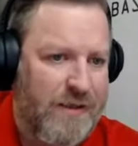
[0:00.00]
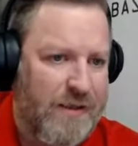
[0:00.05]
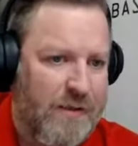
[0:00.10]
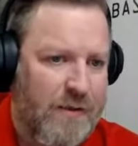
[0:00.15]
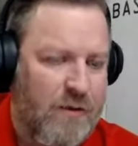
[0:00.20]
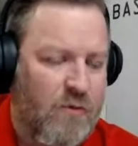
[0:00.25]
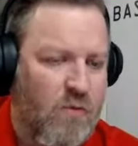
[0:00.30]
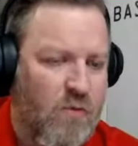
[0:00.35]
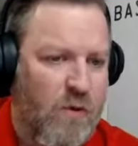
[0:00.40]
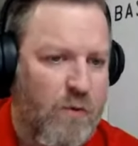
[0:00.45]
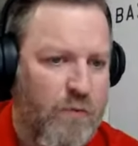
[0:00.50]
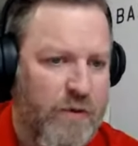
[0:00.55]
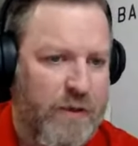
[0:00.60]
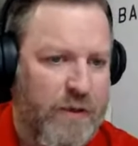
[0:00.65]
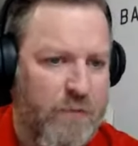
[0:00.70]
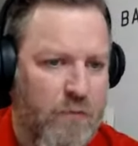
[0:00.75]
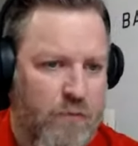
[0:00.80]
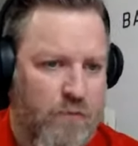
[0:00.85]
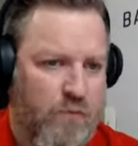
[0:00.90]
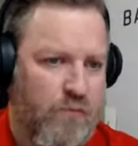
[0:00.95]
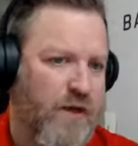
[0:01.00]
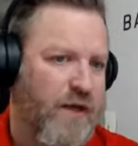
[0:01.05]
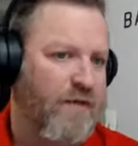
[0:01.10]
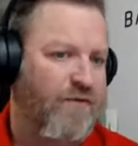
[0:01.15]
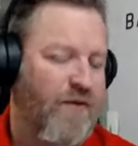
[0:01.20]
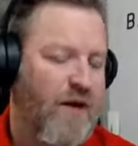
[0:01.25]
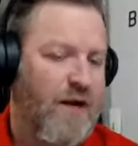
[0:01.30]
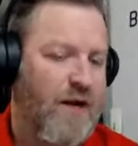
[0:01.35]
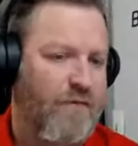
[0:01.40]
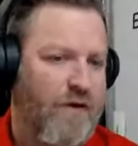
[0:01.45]
when we played
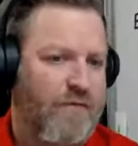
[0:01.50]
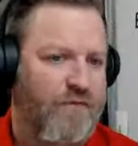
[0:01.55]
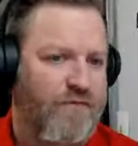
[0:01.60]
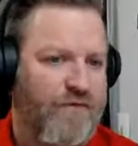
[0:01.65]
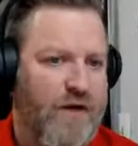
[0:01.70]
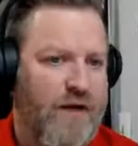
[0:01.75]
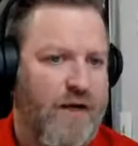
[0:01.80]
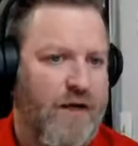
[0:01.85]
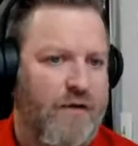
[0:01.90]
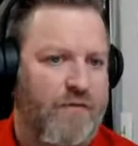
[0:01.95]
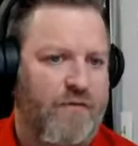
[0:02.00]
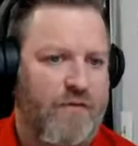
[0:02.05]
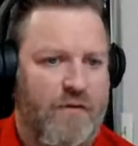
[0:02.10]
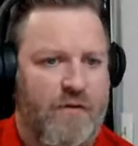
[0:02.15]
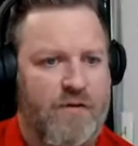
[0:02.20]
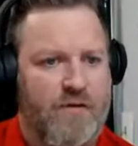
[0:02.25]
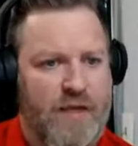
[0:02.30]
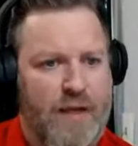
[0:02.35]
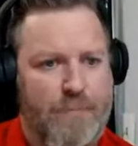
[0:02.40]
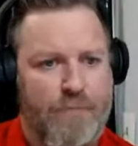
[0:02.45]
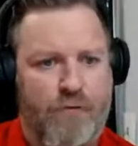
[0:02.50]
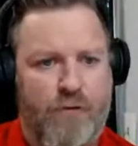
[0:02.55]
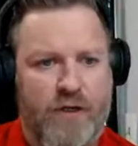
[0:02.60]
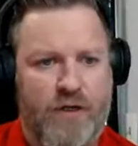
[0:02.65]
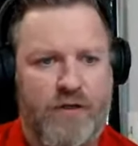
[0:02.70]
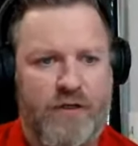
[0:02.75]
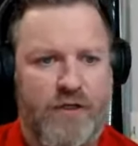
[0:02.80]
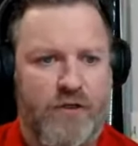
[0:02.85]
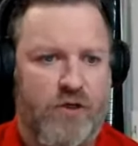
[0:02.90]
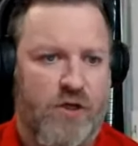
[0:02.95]
5-on-5, that player
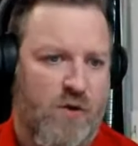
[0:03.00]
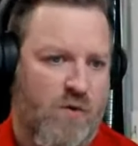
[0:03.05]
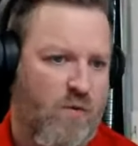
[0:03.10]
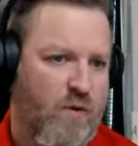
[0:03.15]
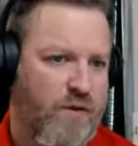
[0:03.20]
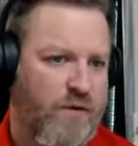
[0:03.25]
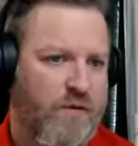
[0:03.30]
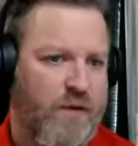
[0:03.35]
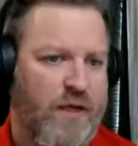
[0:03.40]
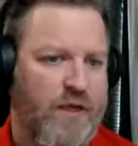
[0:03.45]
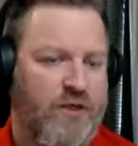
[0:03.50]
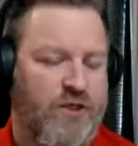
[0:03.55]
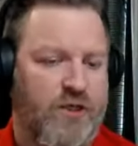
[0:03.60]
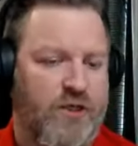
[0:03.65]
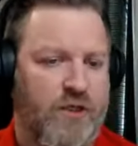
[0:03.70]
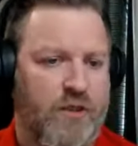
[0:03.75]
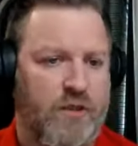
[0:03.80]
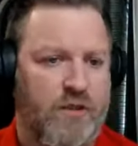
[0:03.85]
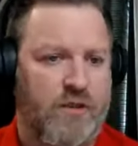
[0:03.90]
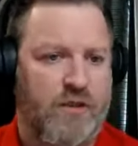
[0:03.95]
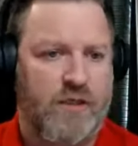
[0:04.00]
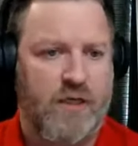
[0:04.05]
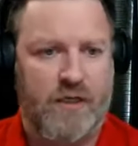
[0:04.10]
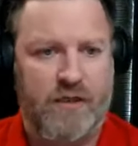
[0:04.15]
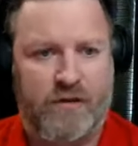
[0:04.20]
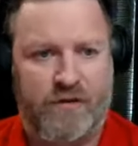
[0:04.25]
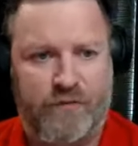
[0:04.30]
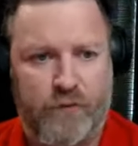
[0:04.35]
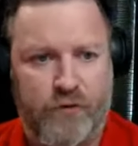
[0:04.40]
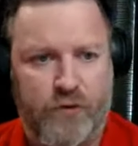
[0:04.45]
didn't know whether they should cut
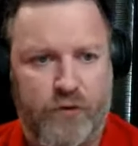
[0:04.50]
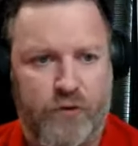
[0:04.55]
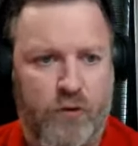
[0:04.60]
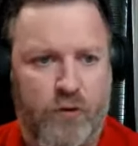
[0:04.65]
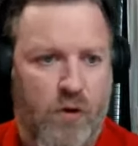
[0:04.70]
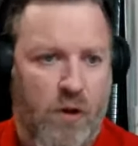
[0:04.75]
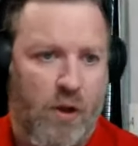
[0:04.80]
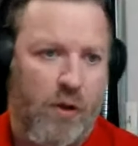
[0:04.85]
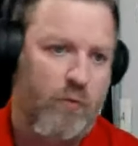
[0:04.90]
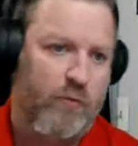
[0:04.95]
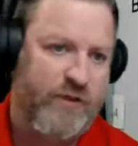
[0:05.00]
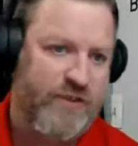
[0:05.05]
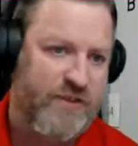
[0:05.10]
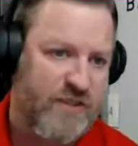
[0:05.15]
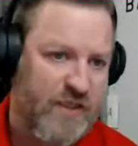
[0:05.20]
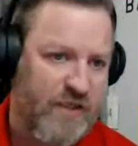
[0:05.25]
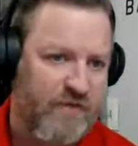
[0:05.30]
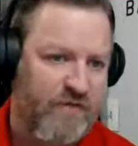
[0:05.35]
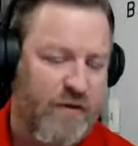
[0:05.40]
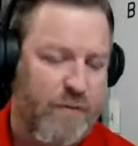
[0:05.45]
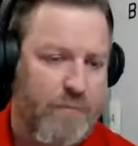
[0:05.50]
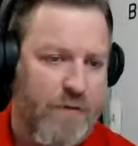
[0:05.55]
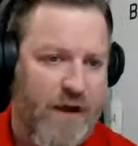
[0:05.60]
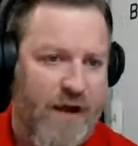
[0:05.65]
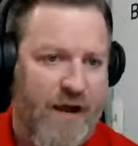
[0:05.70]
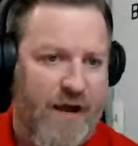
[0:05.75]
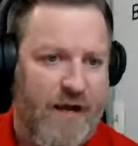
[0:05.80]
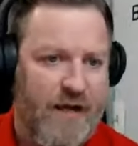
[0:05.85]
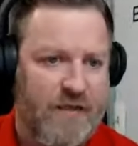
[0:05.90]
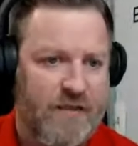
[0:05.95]
through, receive the
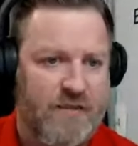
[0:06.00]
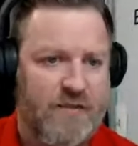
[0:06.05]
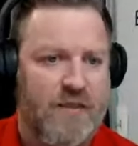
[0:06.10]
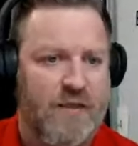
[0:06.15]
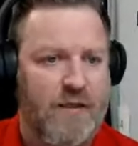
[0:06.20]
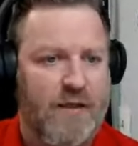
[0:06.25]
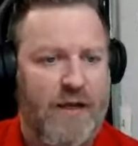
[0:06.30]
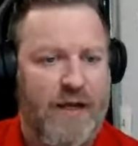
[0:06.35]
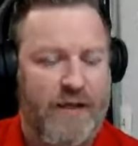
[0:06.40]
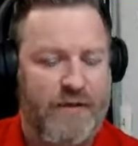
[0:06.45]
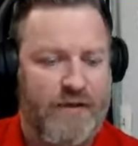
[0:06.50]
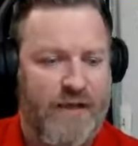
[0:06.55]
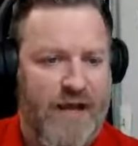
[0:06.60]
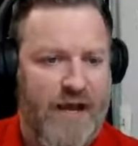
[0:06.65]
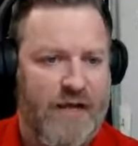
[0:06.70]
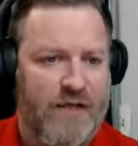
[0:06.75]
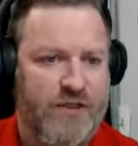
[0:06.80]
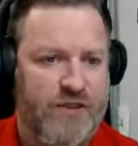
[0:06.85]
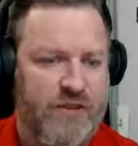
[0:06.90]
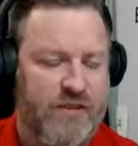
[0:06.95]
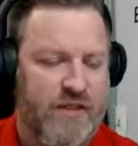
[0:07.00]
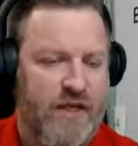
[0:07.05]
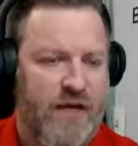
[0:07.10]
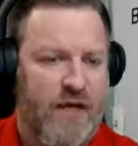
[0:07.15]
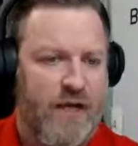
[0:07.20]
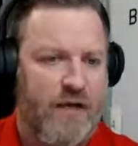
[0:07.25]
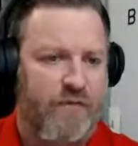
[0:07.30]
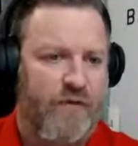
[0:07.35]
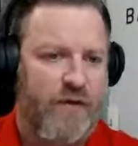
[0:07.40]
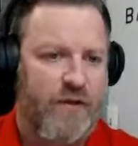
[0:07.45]
pass, and the actions out
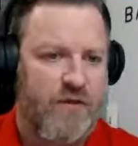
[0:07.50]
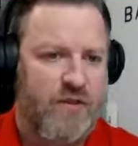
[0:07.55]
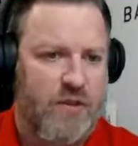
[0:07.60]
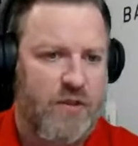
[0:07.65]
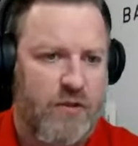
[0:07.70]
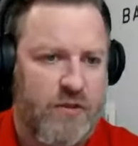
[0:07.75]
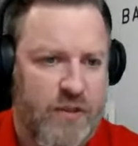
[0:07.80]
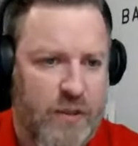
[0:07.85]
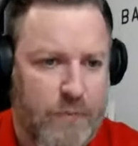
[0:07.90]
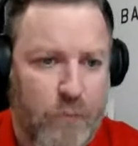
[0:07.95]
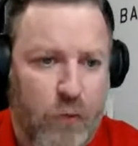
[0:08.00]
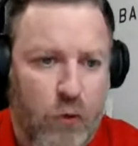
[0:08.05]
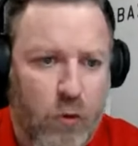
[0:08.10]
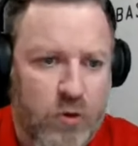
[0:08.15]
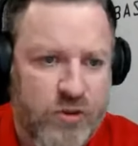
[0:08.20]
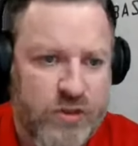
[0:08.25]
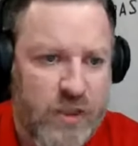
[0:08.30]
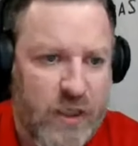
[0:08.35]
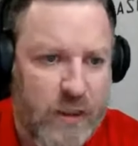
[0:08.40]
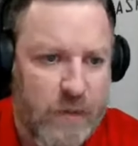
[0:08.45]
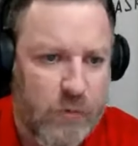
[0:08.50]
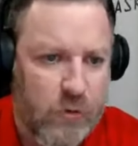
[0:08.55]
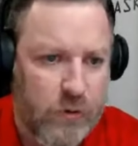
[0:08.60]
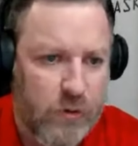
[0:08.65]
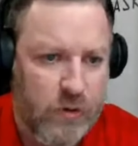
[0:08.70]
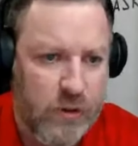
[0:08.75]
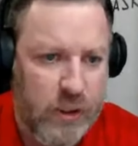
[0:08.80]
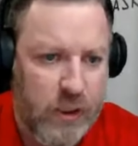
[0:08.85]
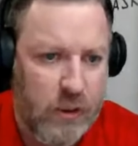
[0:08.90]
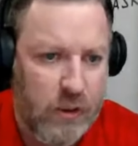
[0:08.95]
of it. So I did a poor job
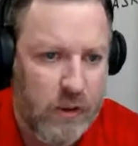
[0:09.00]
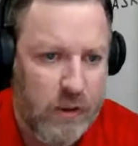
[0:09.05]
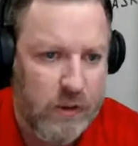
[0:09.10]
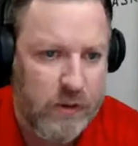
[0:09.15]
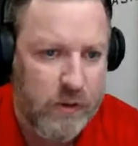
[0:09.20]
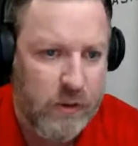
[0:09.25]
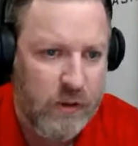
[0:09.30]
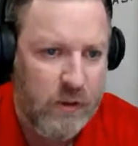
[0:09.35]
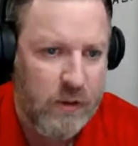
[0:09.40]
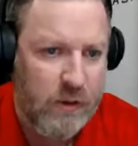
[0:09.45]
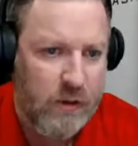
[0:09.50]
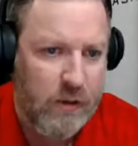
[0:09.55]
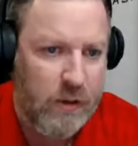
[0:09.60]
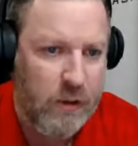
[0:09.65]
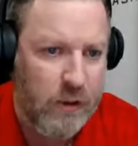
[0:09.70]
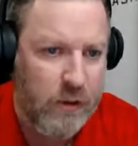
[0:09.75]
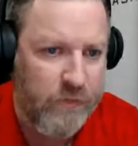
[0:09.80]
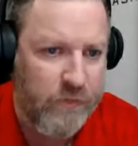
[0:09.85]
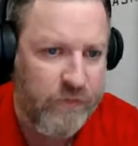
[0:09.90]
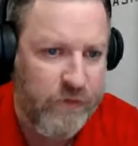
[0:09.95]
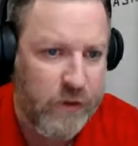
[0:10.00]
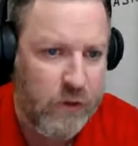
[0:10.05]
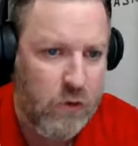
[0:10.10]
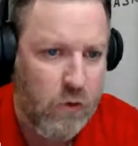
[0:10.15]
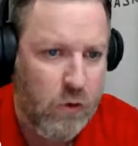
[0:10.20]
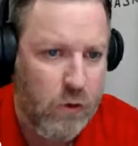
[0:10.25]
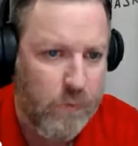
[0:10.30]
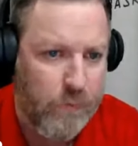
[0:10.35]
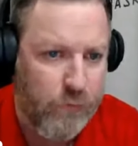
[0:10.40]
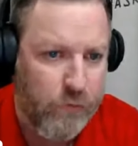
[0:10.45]
early on of
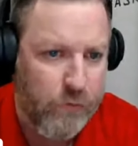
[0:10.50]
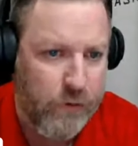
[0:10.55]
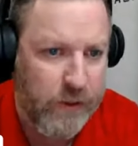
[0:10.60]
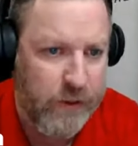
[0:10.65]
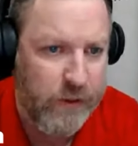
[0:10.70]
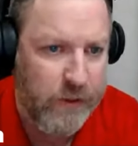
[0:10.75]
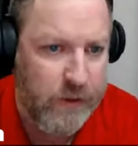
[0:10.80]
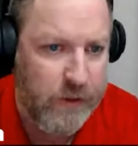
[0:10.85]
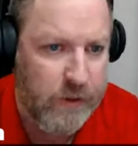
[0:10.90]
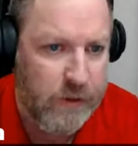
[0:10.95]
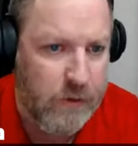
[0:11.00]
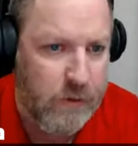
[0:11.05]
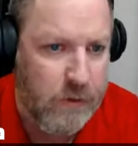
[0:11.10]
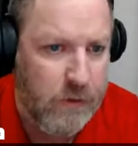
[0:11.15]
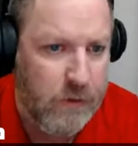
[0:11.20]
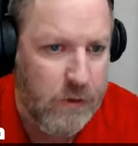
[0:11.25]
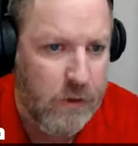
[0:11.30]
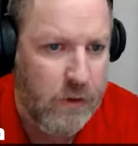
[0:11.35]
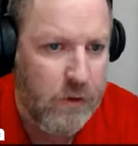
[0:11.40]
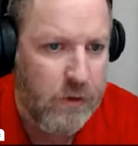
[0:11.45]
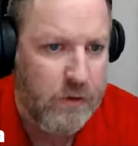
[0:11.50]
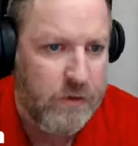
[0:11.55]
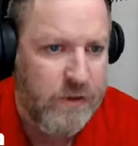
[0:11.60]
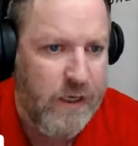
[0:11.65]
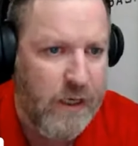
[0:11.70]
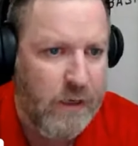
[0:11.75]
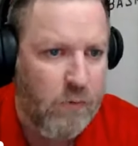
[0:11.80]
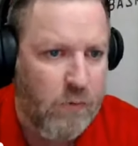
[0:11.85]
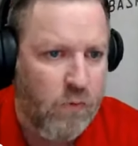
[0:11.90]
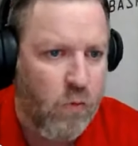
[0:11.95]
incorporating,
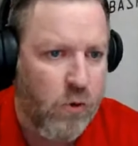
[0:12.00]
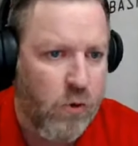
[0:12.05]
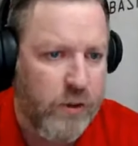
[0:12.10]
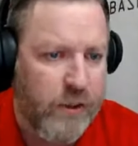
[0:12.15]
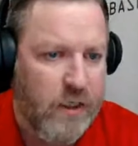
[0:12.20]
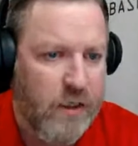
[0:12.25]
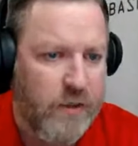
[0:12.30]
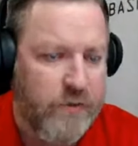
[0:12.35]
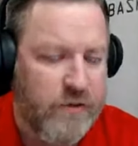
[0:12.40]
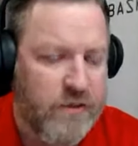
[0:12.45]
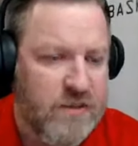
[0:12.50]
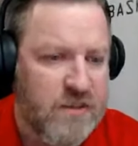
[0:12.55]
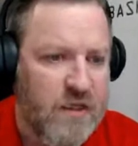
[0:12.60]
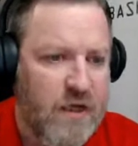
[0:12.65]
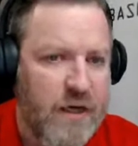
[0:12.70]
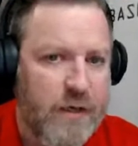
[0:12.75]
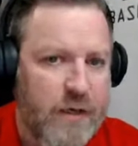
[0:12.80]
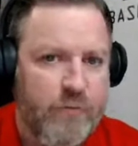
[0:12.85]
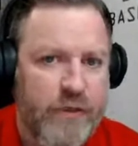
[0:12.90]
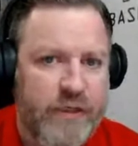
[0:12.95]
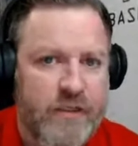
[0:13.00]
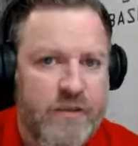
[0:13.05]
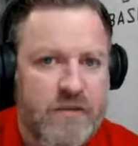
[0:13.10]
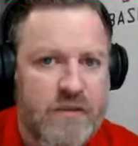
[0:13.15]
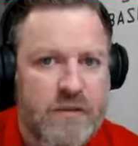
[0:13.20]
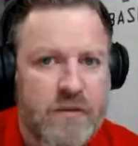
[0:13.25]
not working on the slot reads.